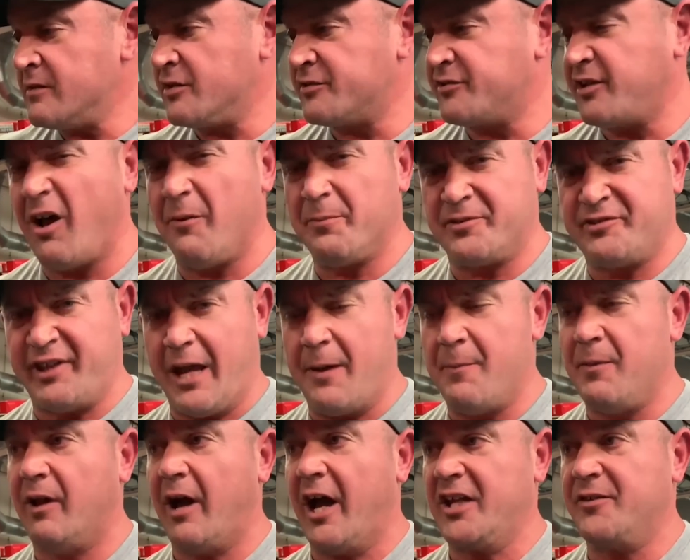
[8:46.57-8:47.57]
just to help
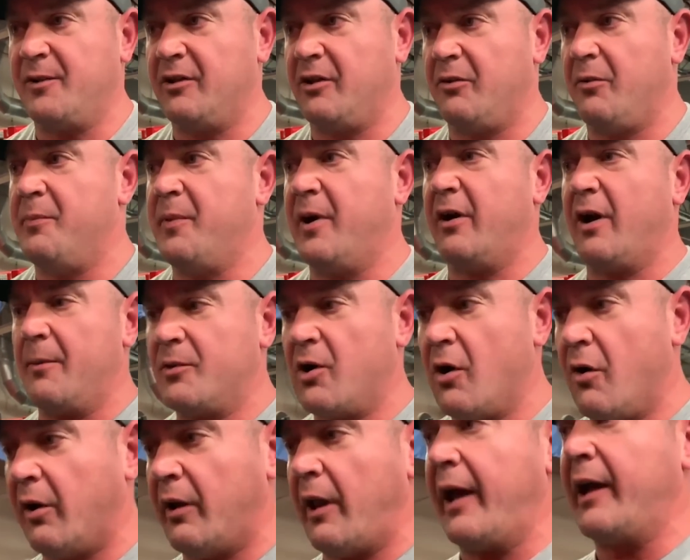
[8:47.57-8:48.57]
stabilize me a little bit better. I'm
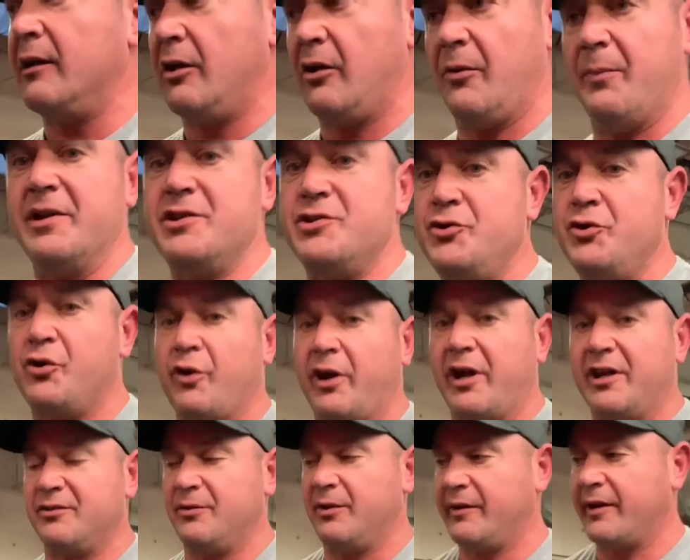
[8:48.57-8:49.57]
going like a little bit too
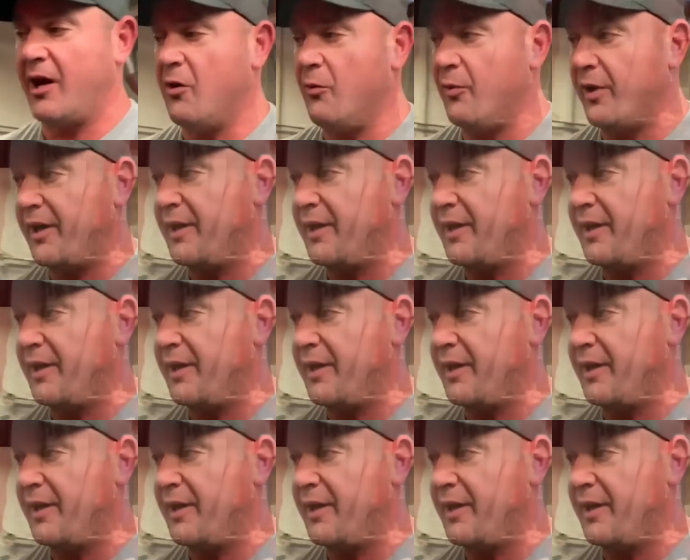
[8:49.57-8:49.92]
crazy with that